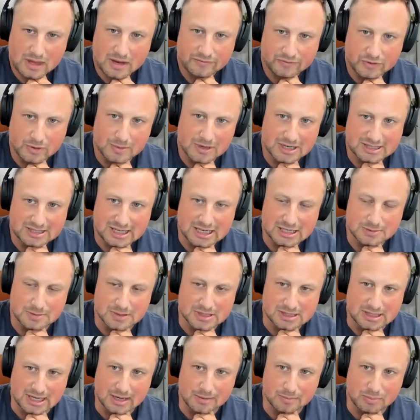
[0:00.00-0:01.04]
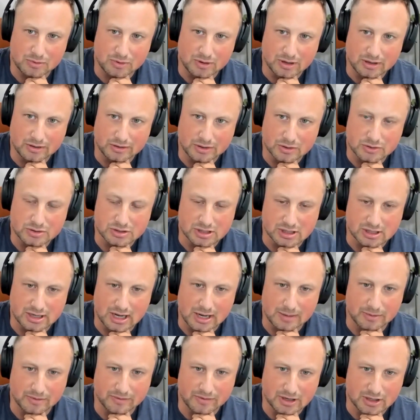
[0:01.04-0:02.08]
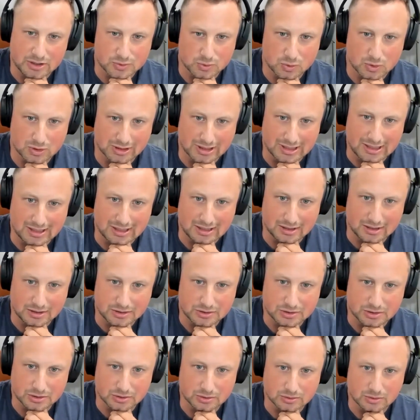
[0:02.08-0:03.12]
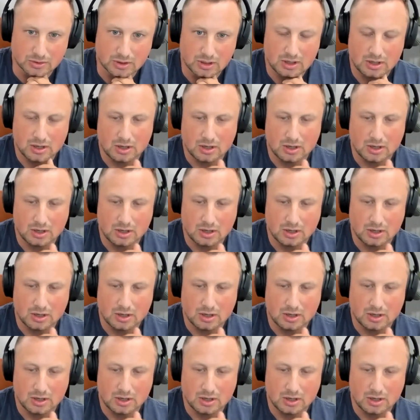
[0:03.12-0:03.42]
from an assessment standpoint, those are the type of things we're leaning into.